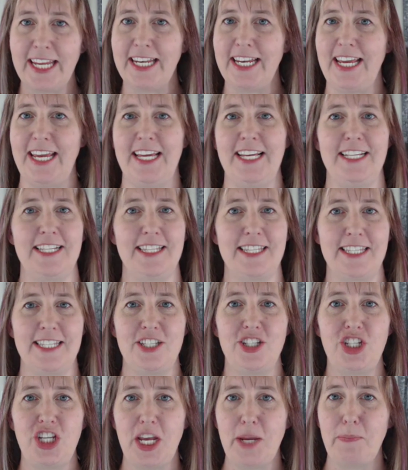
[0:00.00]
it. It's
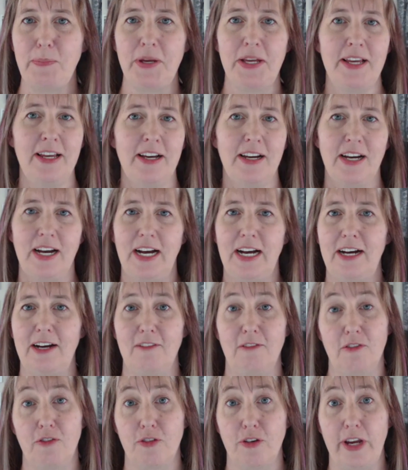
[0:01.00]
cheap,
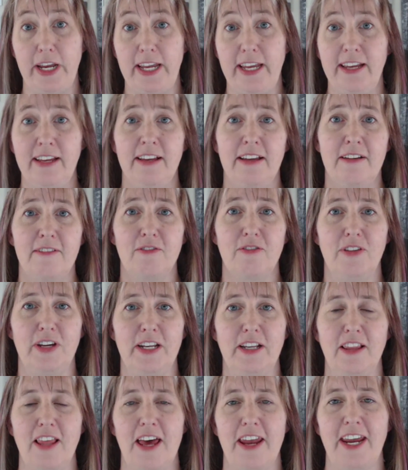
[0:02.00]
free
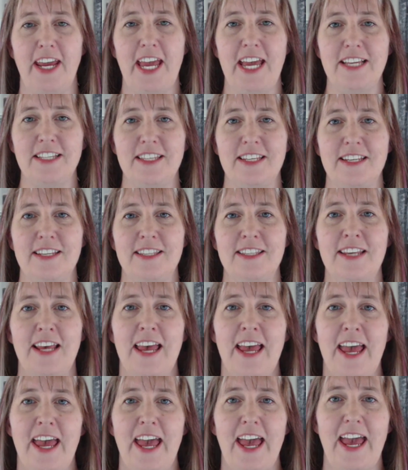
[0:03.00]
in a lot of cases,
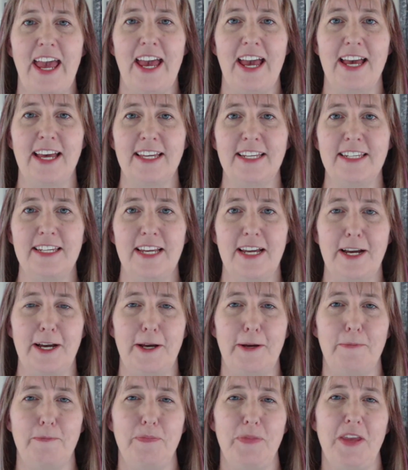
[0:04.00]
and
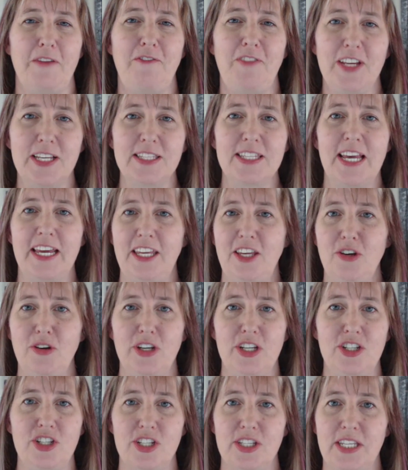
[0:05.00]
it feels like you
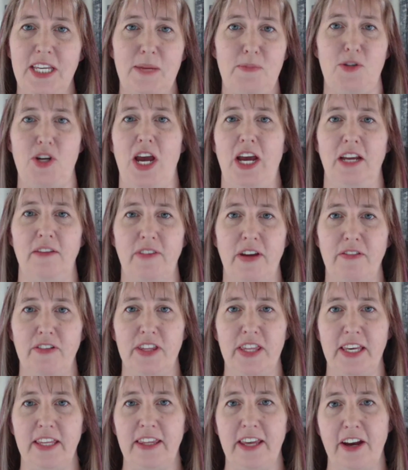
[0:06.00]
can just keep track of
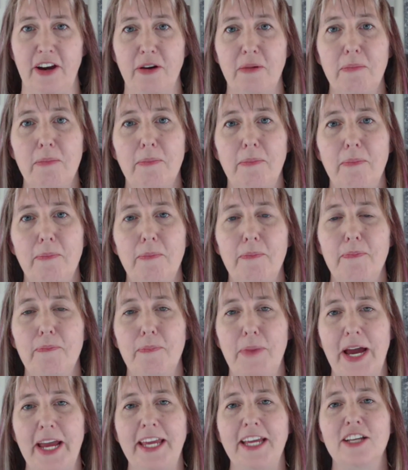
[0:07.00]
everything there.
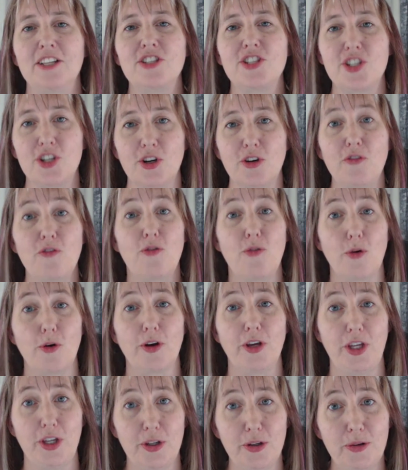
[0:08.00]
My concern for
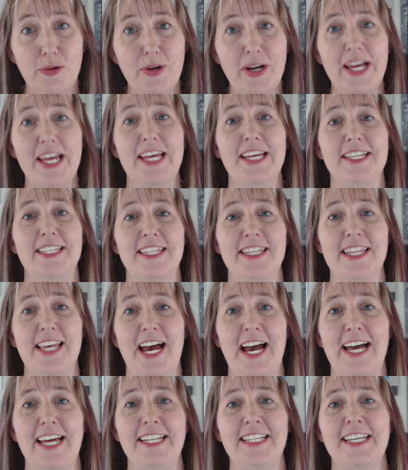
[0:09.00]
you is
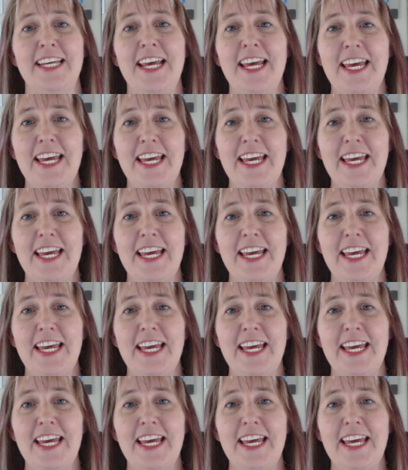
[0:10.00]
that